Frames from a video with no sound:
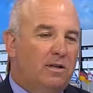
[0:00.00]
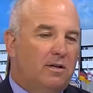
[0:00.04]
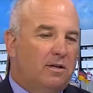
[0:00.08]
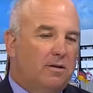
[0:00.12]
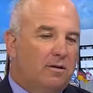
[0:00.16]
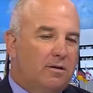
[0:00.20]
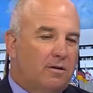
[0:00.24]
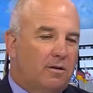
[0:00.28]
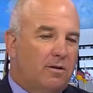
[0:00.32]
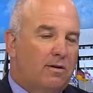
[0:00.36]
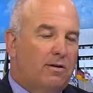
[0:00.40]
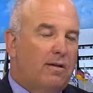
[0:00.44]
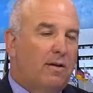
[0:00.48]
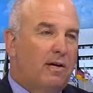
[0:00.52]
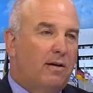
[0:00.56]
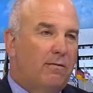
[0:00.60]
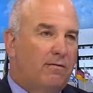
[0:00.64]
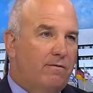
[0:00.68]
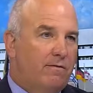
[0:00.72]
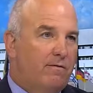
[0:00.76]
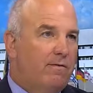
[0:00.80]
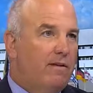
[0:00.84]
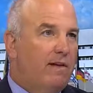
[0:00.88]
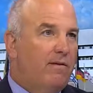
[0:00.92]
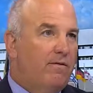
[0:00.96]
Third,
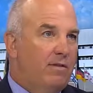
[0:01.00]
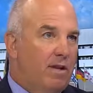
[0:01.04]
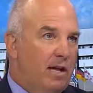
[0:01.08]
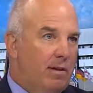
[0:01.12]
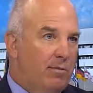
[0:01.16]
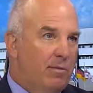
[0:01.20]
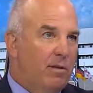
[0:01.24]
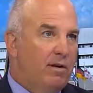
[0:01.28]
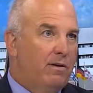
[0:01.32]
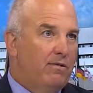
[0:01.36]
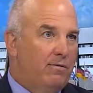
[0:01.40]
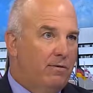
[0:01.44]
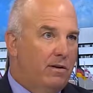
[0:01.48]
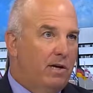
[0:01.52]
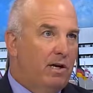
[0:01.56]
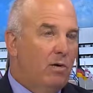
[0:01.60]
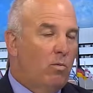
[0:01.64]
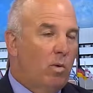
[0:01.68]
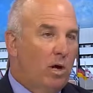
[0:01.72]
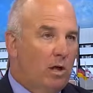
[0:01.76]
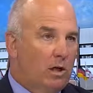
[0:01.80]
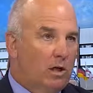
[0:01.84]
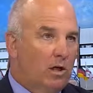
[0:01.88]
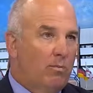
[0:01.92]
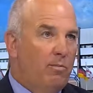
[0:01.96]
they have not been very
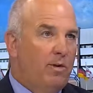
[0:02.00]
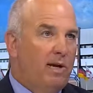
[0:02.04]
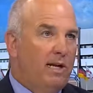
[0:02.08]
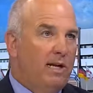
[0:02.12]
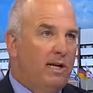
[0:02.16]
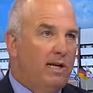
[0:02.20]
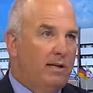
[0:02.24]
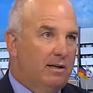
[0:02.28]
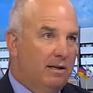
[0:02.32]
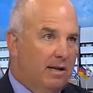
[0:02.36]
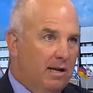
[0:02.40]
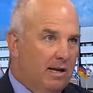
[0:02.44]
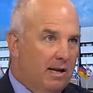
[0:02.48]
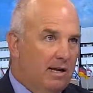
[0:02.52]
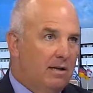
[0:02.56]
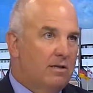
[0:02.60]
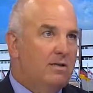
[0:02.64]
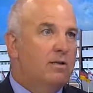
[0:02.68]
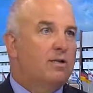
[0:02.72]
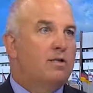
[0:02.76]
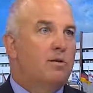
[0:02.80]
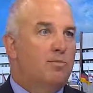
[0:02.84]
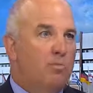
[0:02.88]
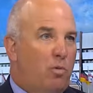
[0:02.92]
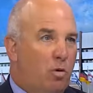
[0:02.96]
welcoming and
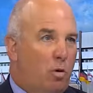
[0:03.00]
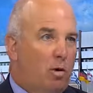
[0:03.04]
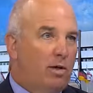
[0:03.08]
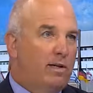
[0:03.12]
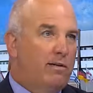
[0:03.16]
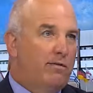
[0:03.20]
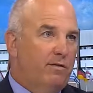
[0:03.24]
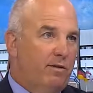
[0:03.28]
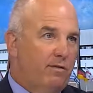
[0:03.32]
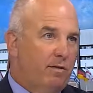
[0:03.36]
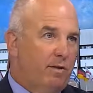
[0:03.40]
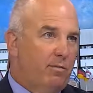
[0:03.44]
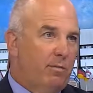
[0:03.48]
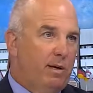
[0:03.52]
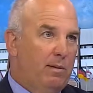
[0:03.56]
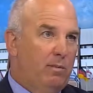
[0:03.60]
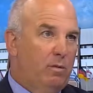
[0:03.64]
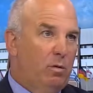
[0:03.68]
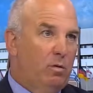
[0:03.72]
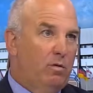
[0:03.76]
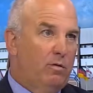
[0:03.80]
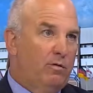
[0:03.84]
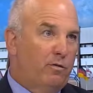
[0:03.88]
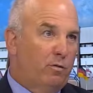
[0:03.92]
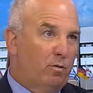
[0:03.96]
supportive of the people
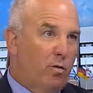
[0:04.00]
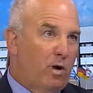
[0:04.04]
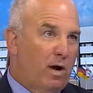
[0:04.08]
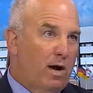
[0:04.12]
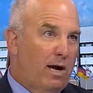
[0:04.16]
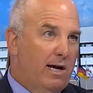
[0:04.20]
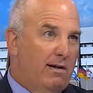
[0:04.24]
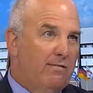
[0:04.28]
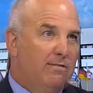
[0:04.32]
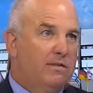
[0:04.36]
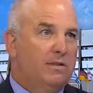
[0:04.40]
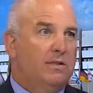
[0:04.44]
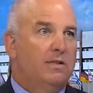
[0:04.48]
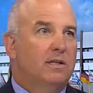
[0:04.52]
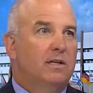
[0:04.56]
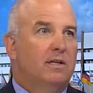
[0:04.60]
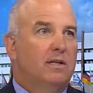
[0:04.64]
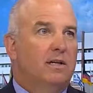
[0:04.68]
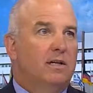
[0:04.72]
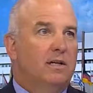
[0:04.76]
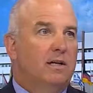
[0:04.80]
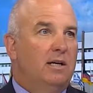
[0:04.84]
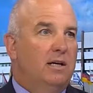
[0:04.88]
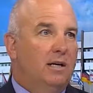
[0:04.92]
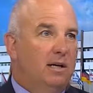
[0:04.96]
who have arrived.
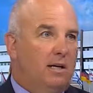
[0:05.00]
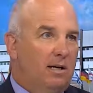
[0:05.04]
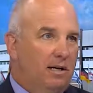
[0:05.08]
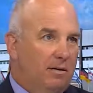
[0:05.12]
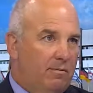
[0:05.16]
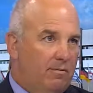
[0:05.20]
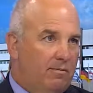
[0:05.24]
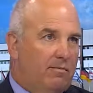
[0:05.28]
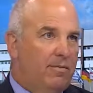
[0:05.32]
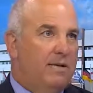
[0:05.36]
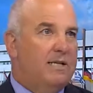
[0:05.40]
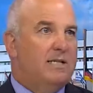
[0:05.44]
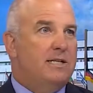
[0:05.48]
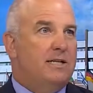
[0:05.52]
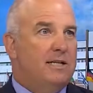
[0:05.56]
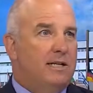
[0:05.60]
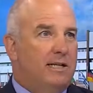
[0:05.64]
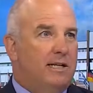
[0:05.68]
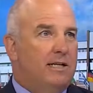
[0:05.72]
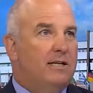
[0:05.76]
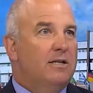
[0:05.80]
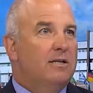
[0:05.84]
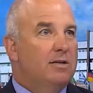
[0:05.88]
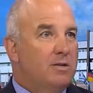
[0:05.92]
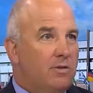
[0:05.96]

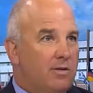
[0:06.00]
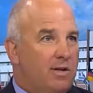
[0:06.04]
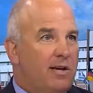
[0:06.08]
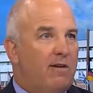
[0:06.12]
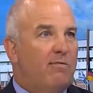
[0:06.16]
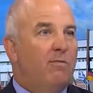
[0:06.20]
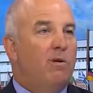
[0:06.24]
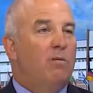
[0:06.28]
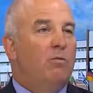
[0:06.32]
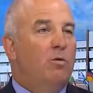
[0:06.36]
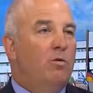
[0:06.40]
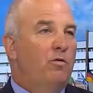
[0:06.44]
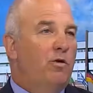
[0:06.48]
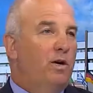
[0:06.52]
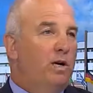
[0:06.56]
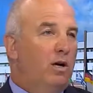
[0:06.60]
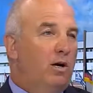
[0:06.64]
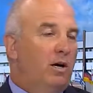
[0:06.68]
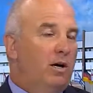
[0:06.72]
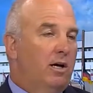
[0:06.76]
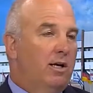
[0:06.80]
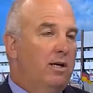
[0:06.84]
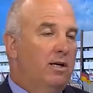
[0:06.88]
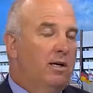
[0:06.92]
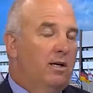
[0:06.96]
Basically, so they have been moving
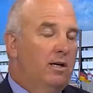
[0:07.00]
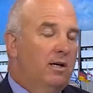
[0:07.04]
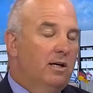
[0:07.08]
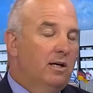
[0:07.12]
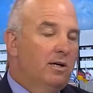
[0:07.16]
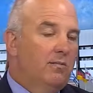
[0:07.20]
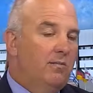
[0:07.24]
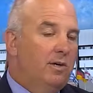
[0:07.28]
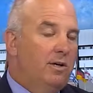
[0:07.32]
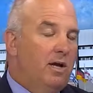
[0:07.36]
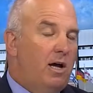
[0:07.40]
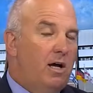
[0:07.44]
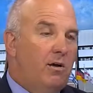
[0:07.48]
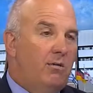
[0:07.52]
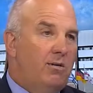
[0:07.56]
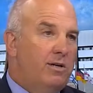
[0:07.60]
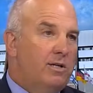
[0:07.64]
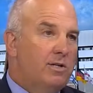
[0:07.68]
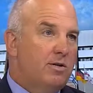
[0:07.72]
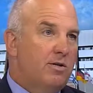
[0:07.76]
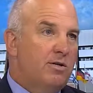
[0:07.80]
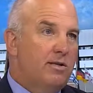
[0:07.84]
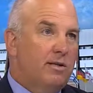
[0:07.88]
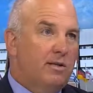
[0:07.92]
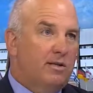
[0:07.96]
on. But Hungary is
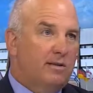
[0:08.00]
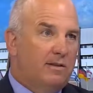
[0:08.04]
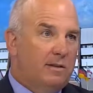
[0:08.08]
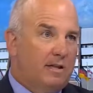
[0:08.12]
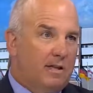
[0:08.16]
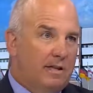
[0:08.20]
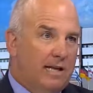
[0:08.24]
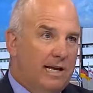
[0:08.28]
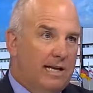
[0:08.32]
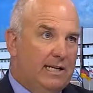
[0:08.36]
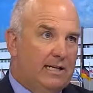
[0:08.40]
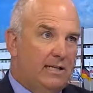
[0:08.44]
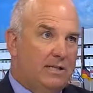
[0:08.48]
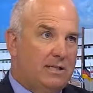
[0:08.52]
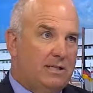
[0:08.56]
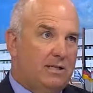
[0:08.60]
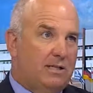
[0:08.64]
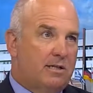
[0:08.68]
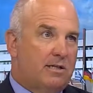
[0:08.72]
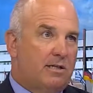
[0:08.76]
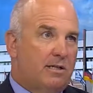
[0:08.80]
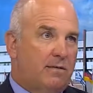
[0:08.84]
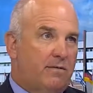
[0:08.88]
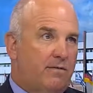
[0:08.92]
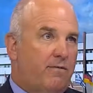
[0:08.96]
only the
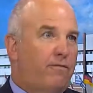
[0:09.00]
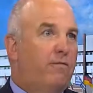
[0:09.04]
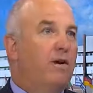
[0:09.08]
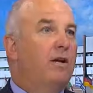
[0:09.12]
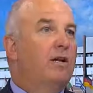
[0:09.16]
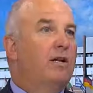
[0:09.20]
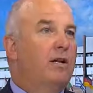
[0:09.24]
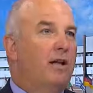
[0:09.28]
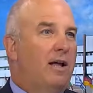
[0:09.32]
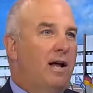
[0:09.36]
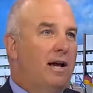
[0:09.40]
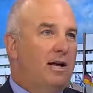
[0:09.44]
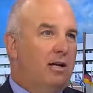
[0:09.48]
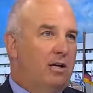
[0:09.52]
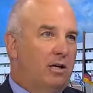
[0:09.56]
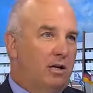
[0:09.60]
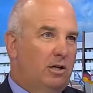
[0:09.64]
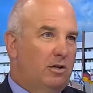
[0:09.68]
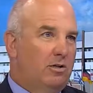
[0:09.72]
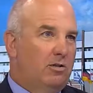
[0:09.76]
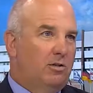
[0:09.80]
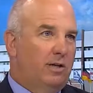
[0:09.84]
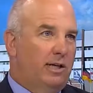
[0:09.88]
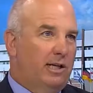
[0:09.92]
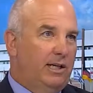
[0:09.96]
latest frontline
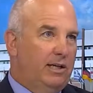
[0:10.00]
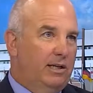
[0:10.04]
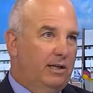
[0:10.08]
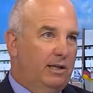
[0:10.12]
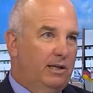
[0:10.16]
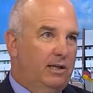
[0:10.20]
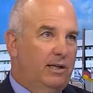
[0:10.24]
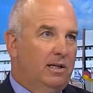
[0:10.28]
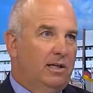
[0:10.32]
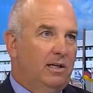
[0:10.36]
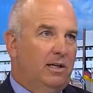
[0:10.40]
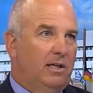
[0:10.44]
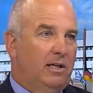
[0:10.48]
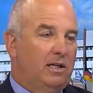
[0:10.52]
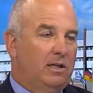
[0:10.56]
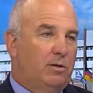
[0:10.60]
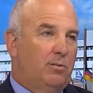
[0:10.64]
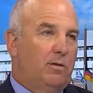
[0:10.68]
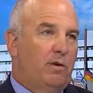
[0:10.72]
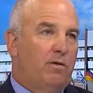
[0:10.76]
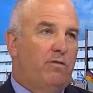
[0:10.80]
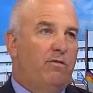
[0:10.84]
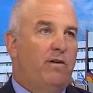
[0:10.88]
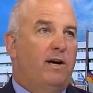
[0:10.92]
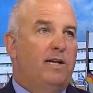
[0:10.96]
country to be
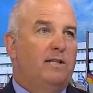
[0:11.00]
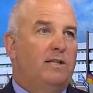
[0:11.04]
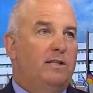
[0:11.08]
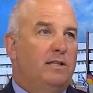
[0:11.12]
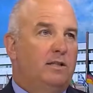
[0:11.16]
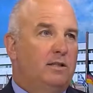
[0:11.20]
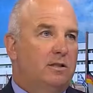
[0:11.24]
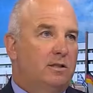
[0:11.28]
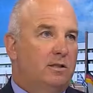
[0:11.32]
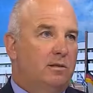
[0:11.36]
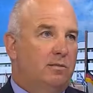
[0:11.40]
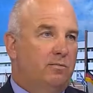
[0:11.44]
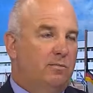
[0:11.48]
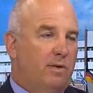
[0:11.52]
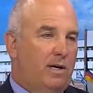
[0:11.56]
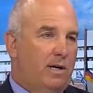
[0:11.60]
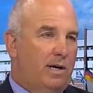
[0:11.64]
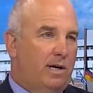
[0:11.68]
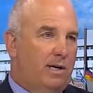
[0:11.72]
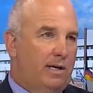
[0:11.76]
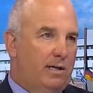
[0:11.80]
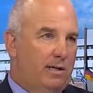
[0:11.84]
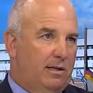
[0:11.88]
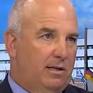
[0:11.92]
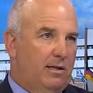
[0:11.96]
affected
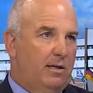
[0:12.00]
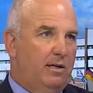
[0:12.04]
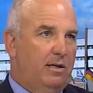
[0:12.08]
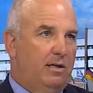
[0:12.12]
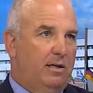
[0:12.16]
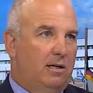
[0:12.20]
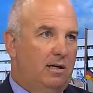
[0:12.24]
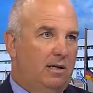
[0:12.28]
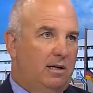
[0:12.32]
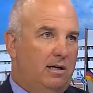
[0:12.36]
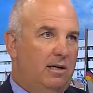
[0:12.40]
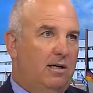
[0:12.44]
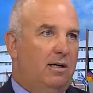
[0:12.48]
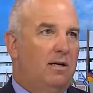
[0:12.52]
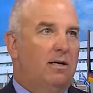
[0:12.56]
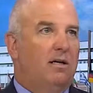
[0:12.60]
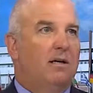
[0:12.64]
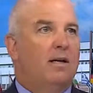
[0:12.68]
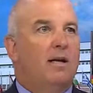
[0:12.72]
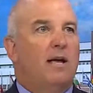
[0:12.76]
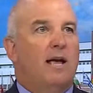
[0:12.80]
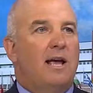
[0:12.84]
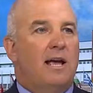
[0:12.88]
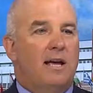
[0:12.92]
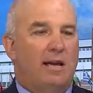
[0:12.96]
by
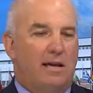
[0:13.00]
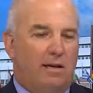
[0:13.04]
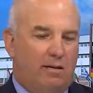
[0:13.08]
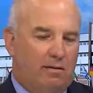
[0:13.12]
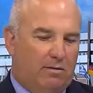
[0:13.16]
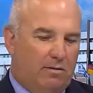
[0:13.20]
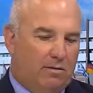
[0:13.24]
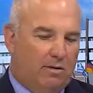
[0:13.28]
a